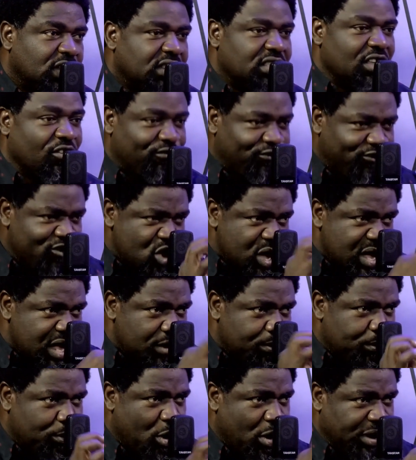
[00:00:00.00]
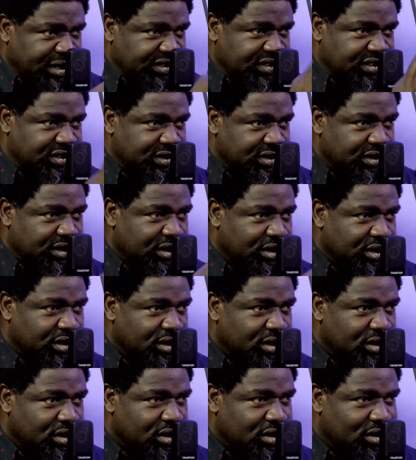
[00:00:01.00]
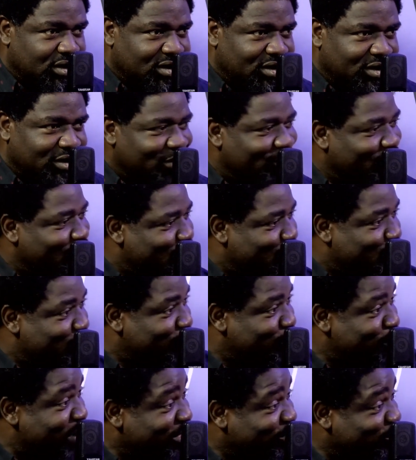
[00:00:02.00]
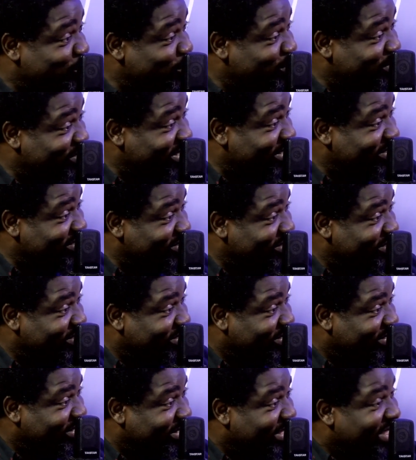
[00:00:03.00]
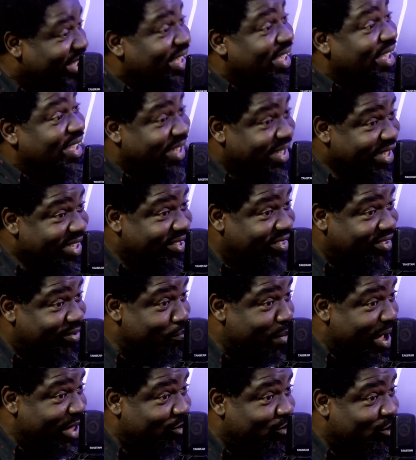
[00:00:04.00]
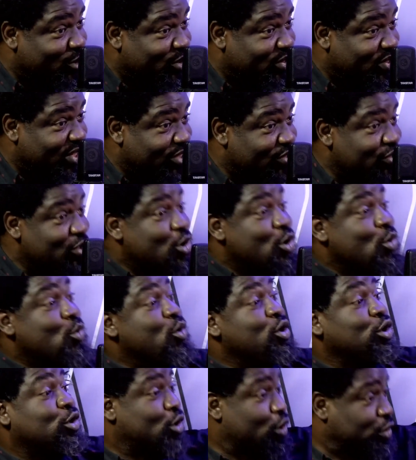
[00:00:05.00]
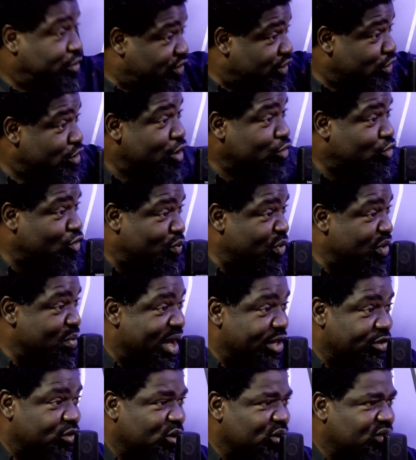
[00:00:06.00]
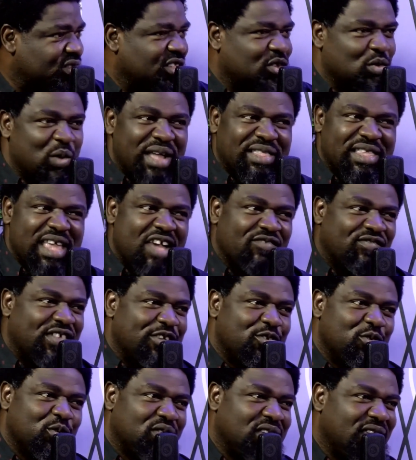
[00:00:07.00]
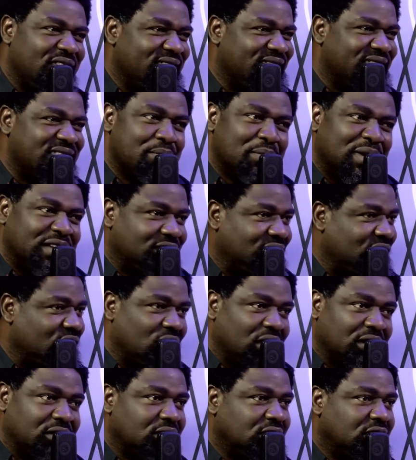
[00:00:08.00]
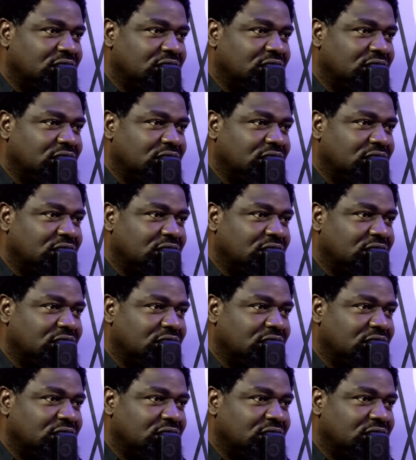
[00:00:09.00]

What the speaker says: The focal point was my success. Is my success. Will continue to be my success. Whatever you say is immaterial.